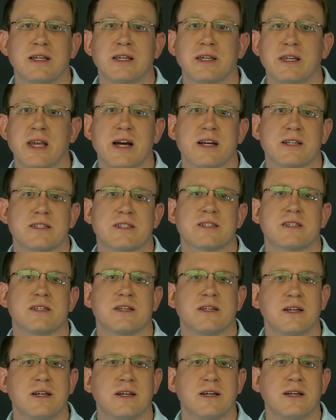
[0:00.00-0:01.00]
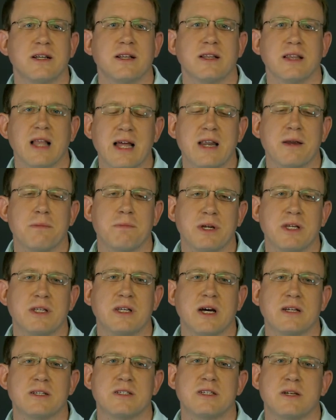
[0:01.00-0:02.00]
"Yes, let it be
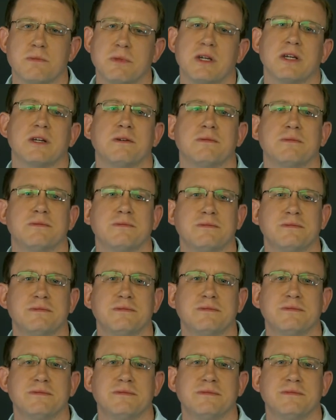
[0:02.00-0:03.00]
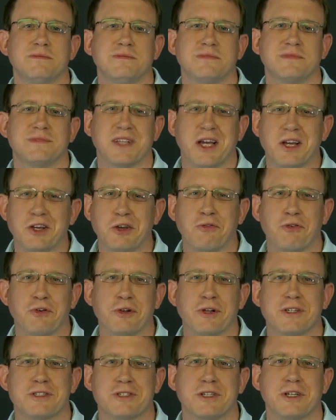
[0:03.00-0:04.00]
done to me." Thank you for
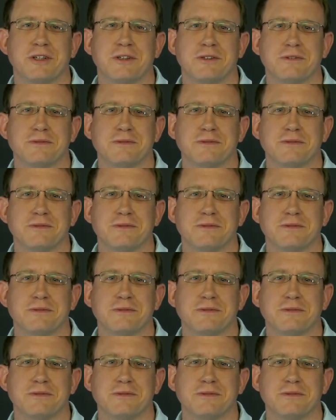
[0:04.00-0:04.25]
listening.